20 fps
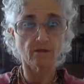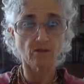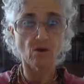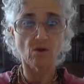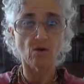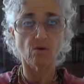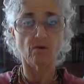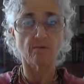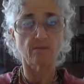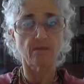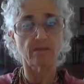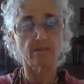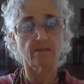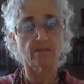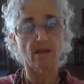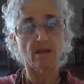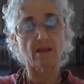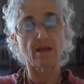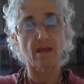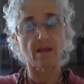No, it means
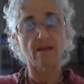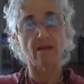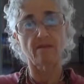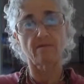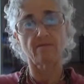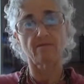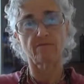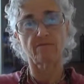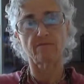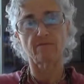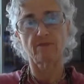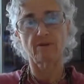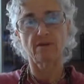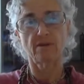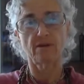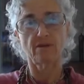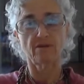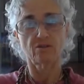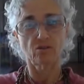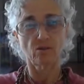they have
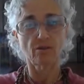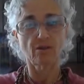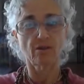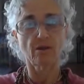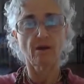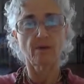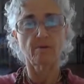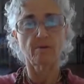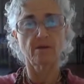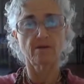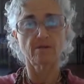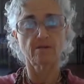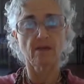shortcomings.